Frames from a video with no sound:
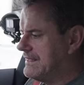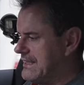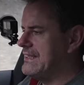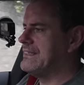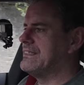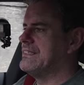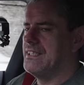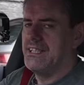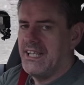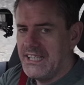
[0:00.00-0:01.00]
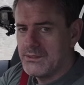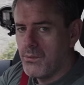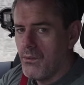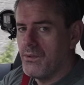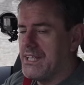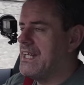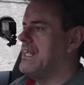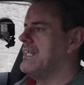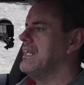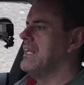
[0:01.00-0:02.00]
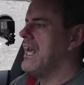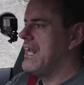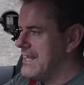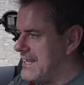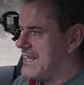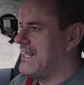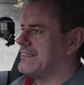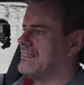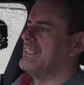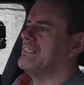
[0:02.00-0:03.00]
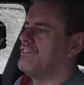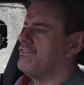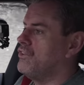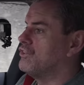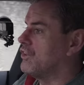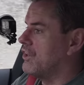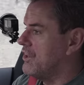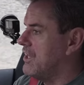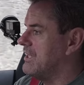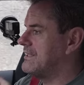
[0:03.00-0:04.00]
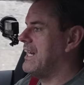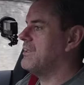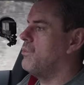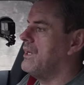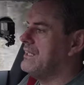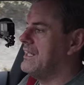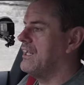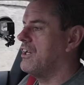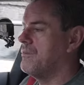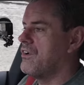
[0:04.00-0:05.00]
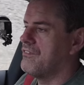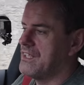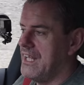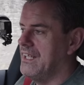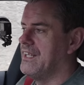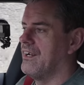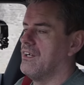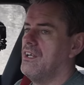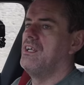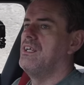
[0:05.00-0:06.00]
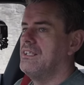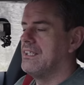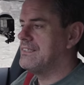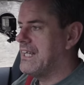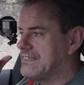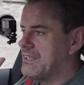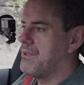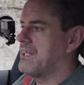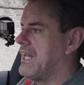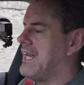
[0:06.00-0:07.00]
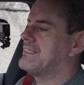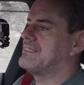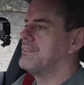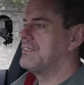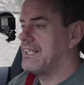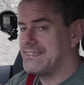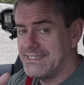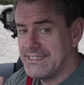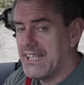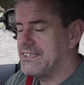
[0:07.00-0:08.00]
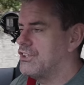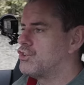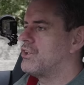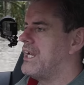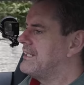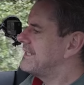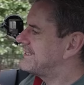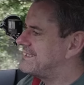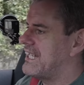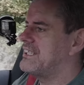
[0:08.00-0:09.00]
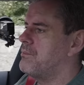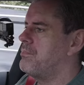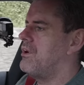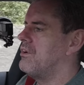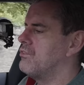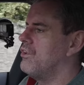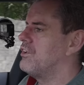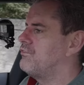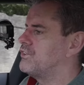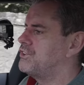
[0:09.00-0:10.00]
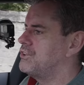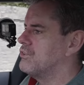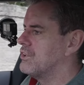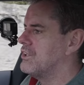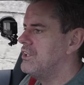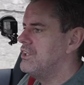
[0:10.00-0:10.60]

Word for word: This is what we need. This is the future. Not that white thing coming over the hill there, the Tesla Model X. That set the trend, that set the ball rolling for sure.